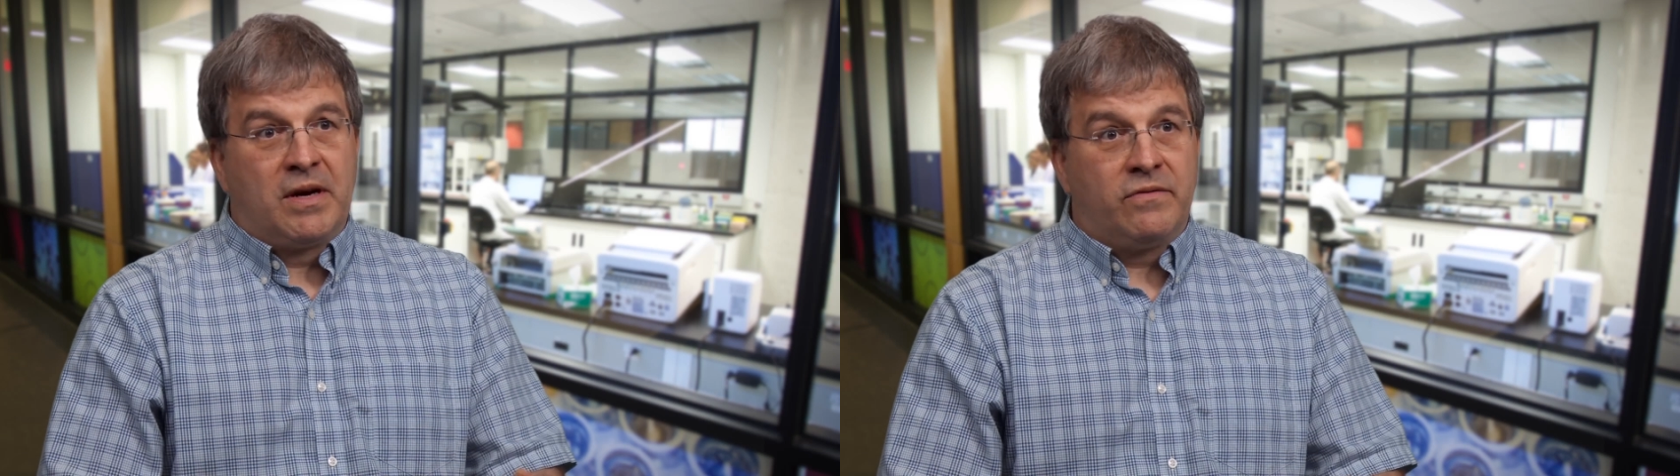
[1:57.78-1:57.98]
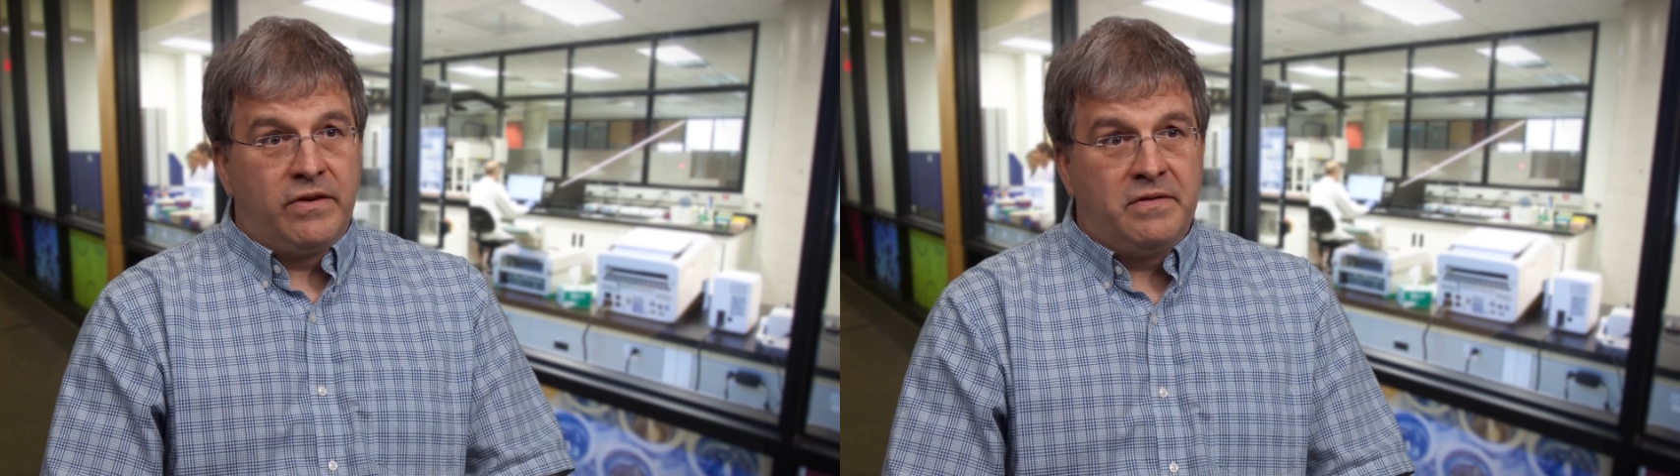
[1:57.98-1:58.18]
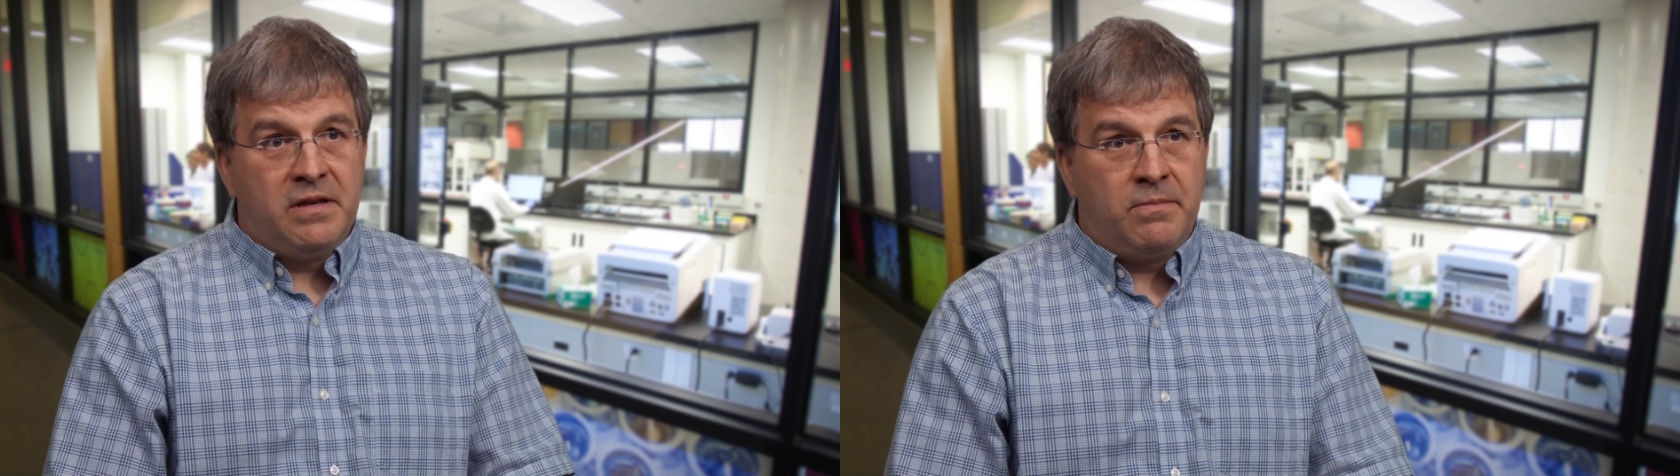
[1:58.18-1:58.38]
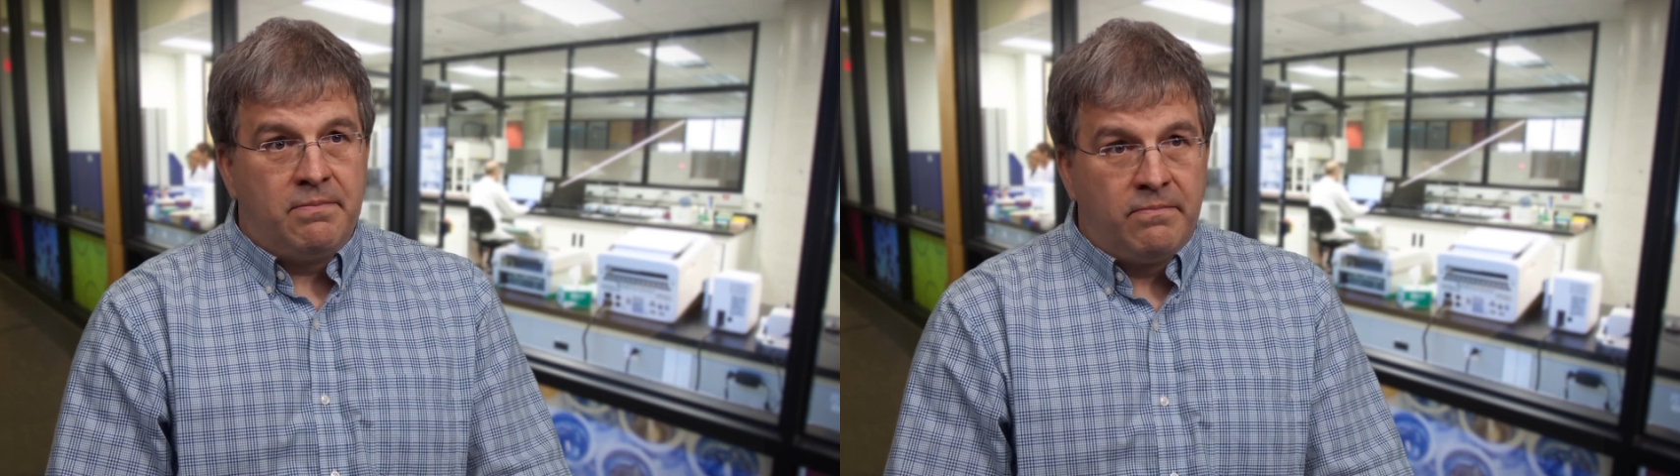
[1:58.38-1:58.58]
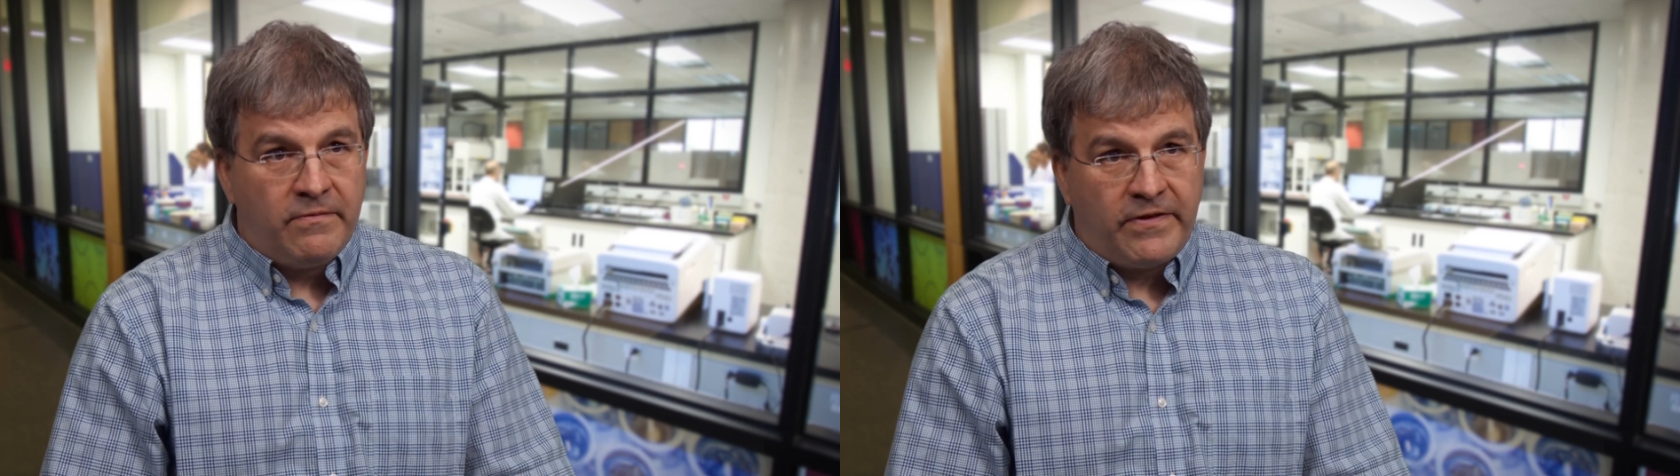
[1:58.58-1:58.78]
about
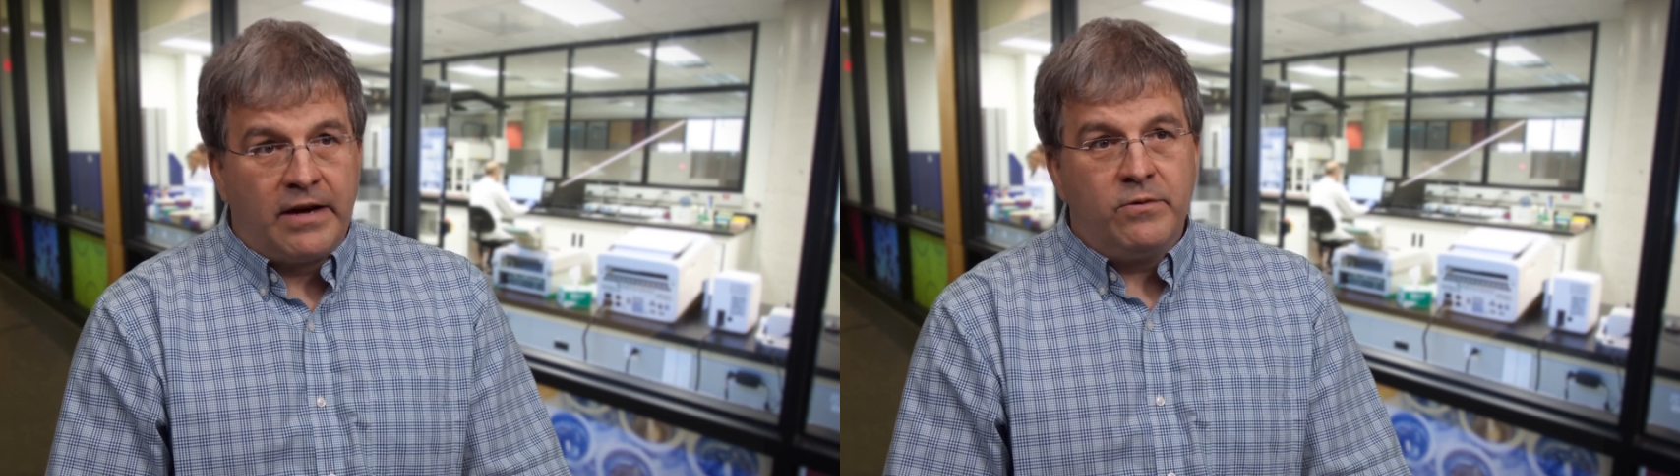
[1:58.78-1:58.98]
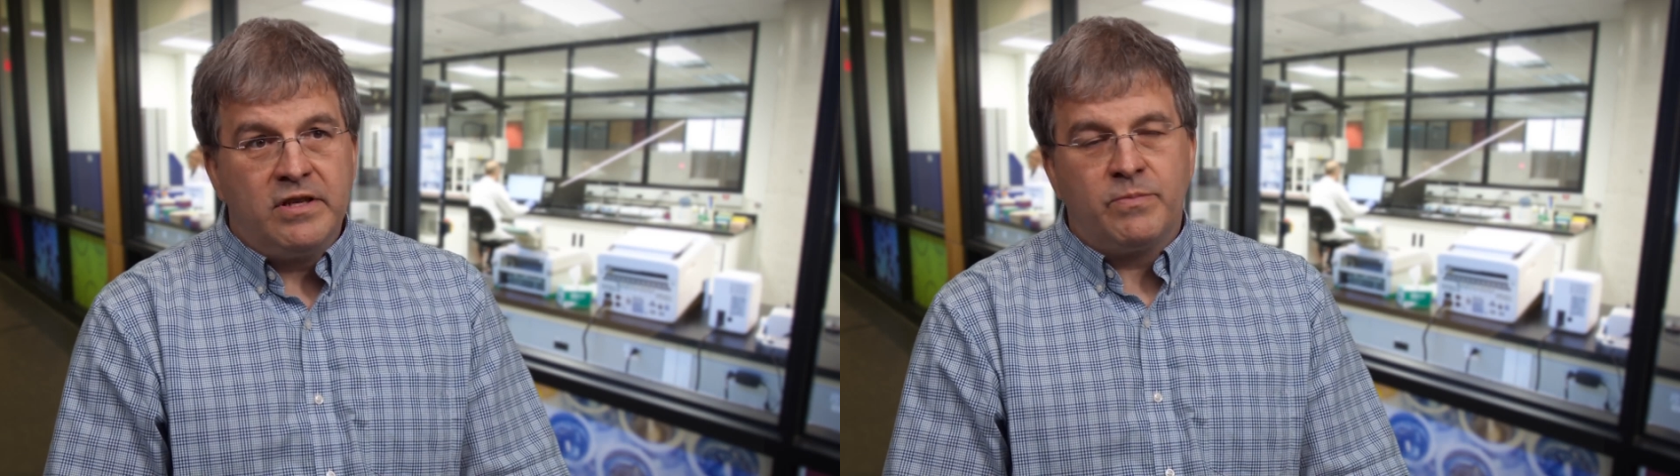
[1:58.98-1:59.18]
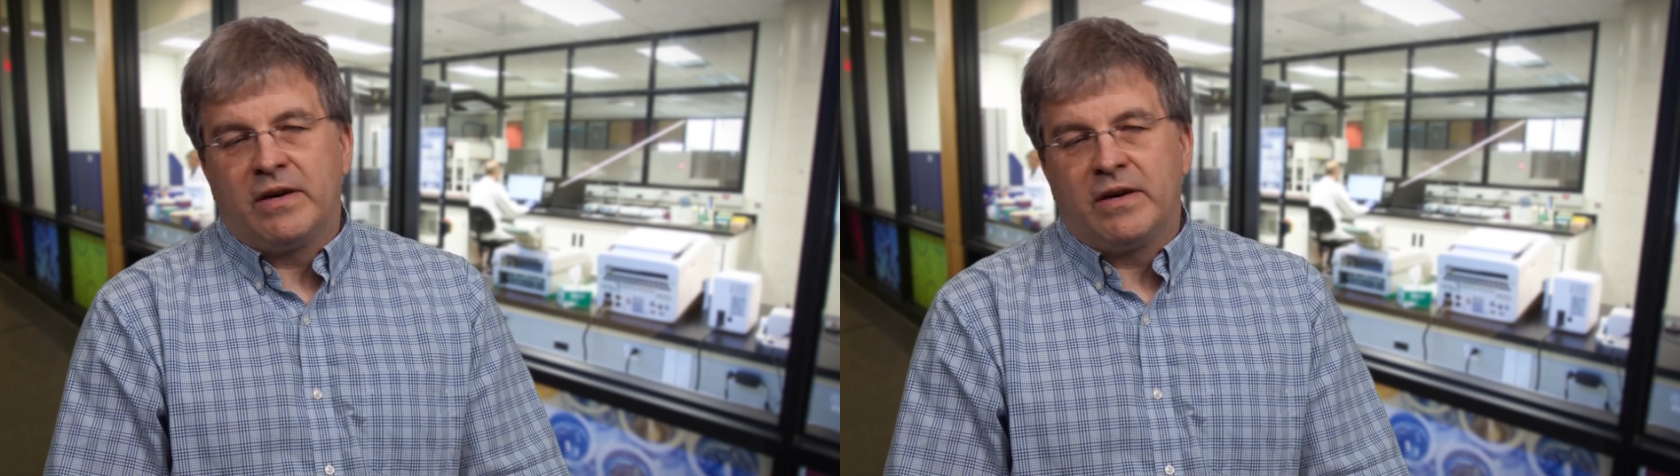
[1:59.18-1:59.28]
15 foundries,